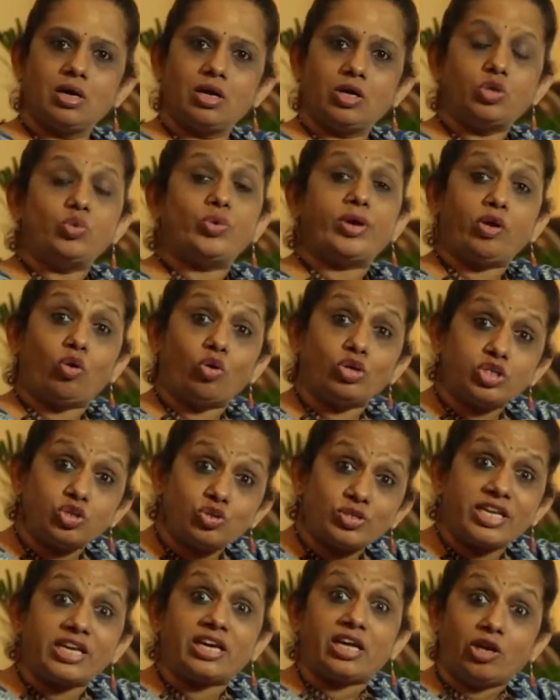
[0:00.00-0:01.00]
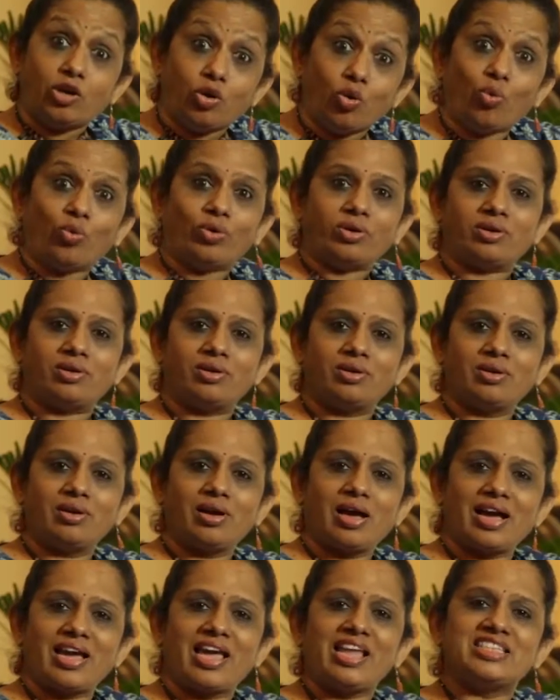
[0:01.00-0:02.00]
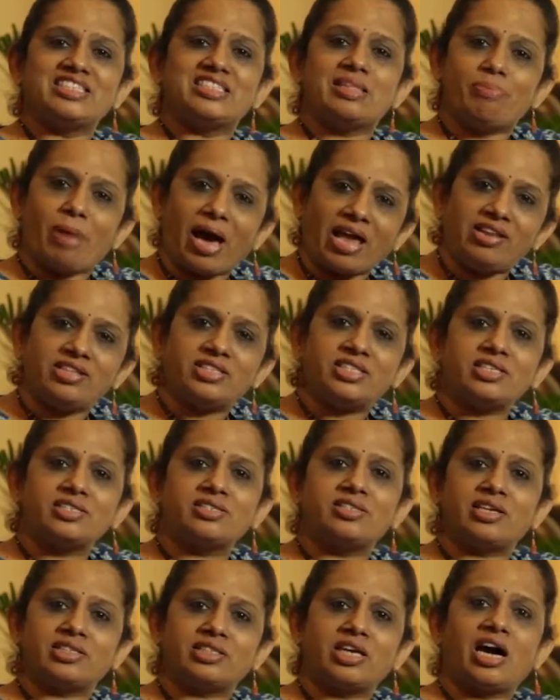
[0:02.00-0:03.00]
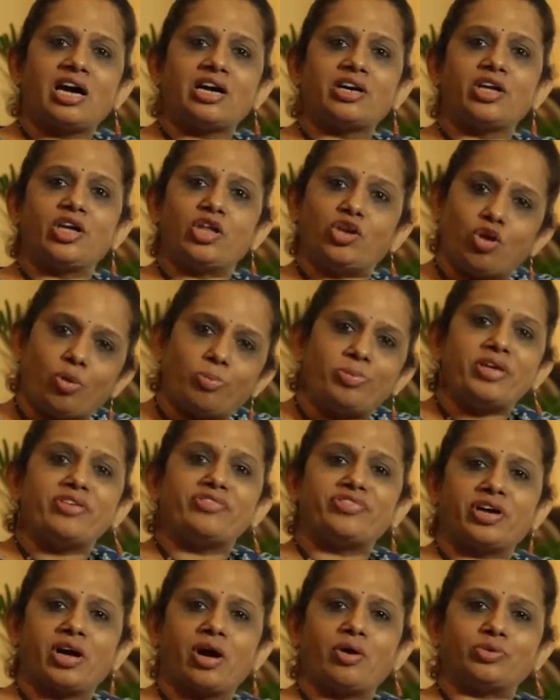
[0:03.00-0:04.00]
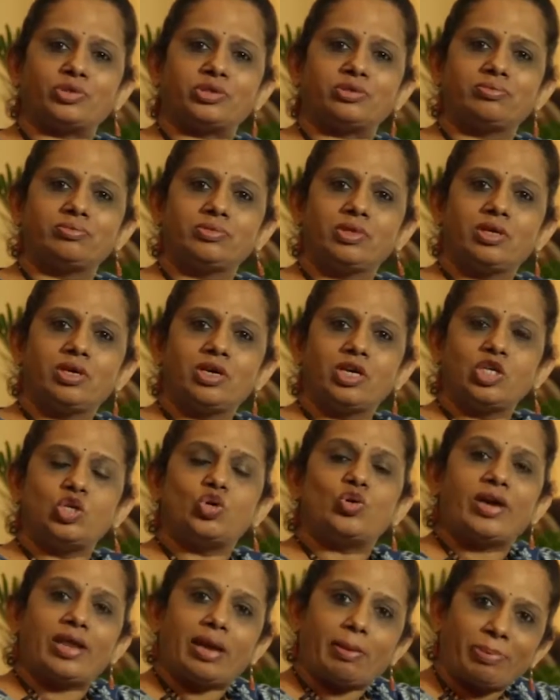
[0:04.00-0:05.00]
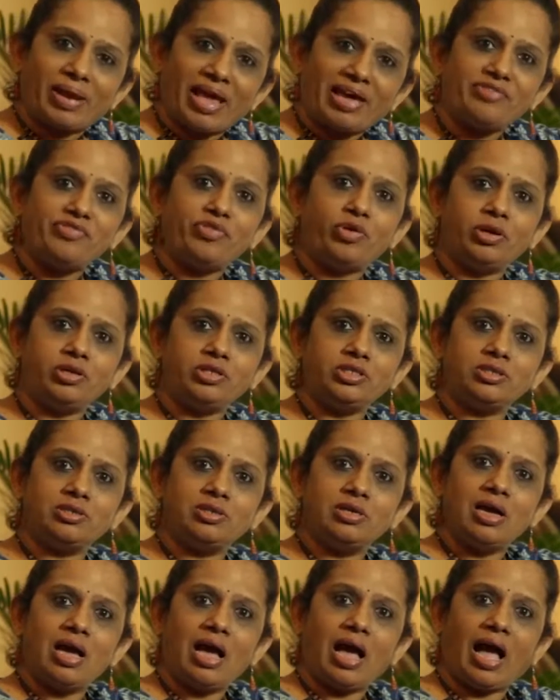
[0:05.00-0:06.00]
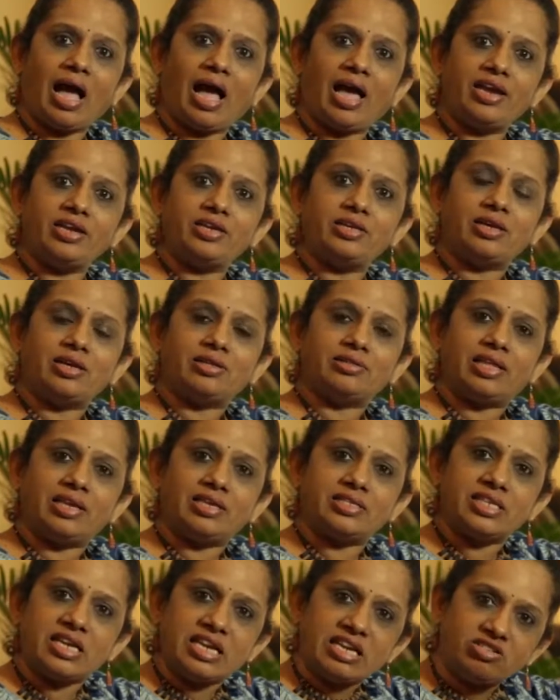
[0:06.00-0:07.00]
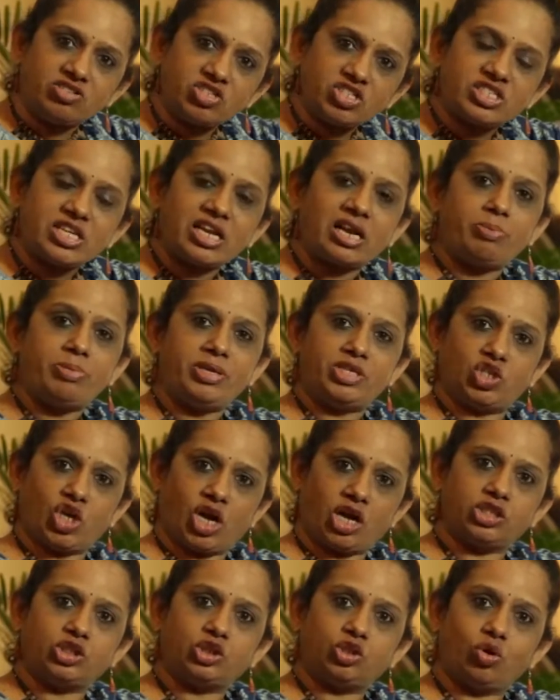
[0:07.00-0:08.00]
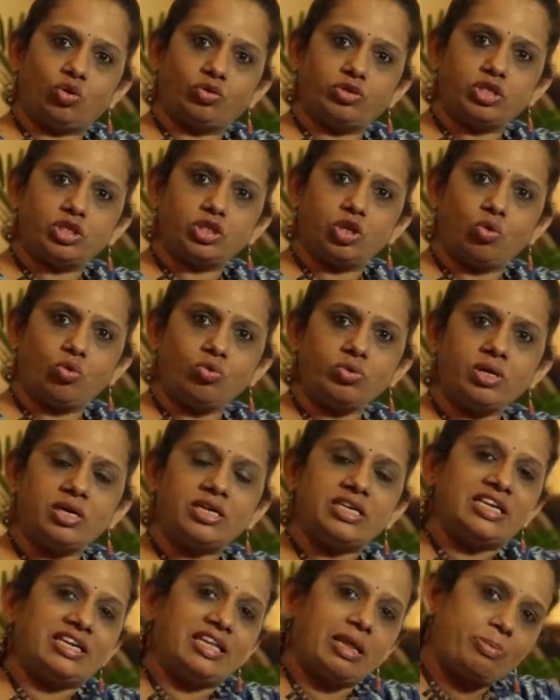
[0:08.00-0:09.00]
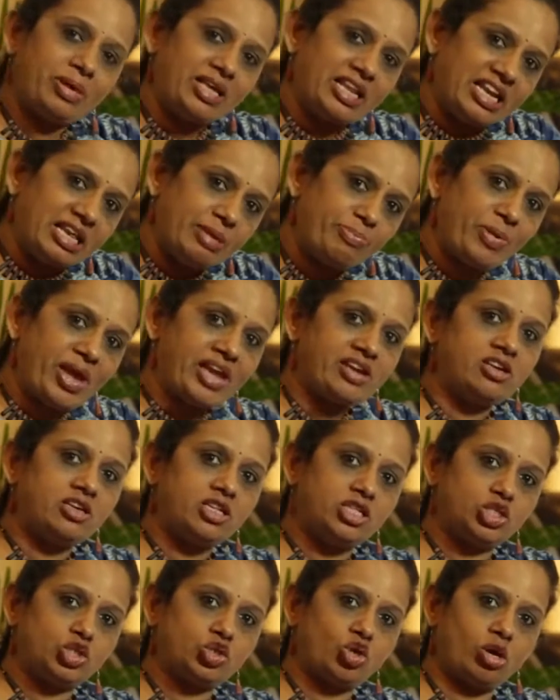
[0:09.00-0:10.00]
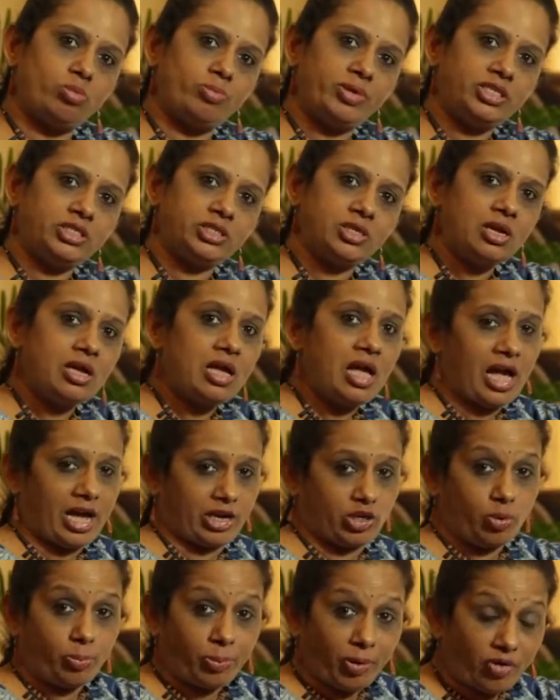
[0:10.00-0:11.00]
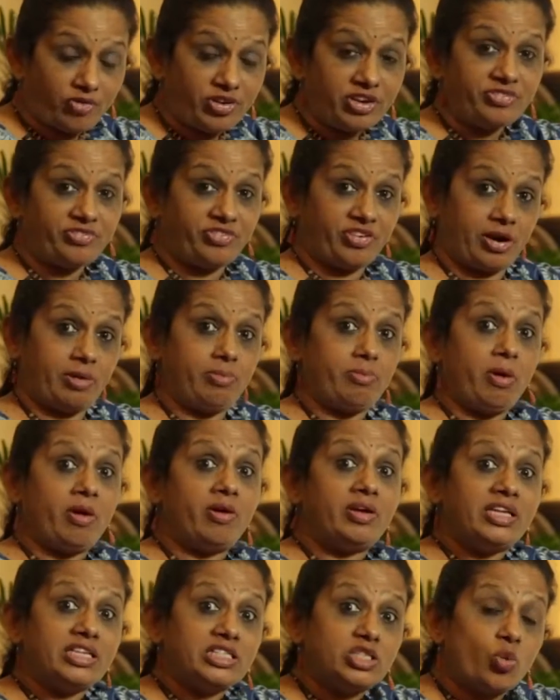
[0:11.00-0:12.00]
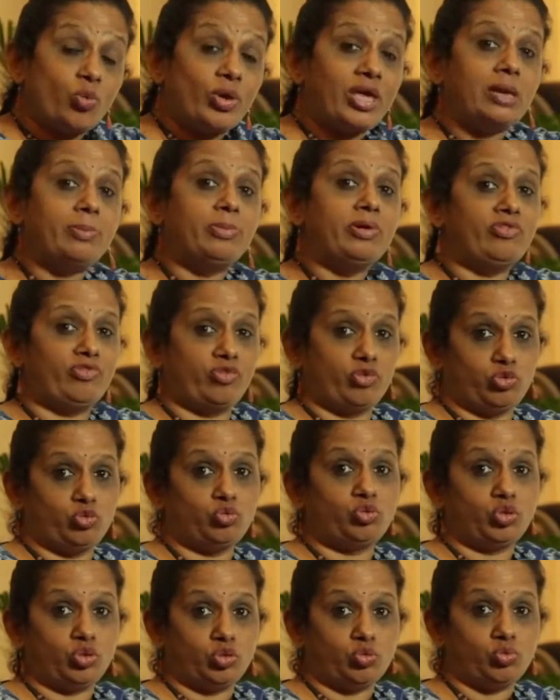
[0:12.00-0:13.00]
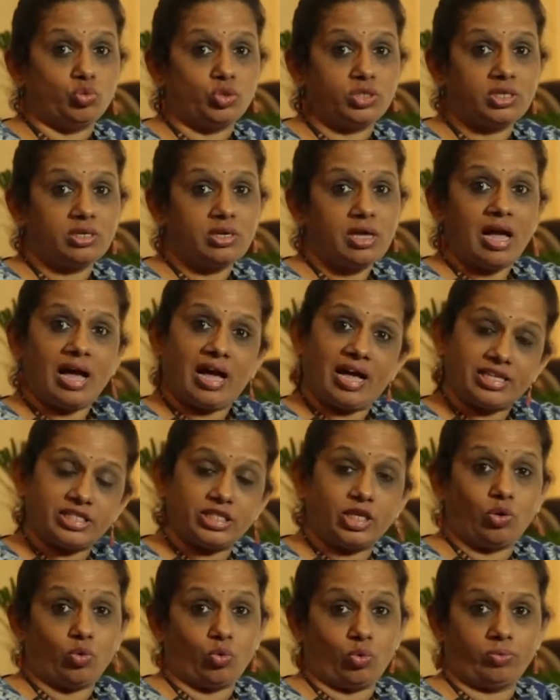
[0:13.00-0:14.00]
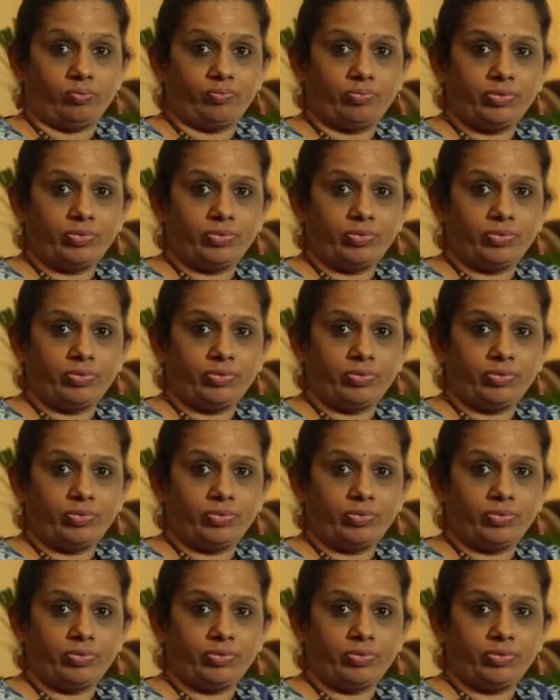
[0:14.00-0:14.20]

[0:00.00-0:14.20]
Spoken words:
You can also take a loan against the balances that are in your PF account. You can apply for it and there is an interest that will be charged on this loan. It can be repaid in installments and your Provident Fund is available for you to use as a loan.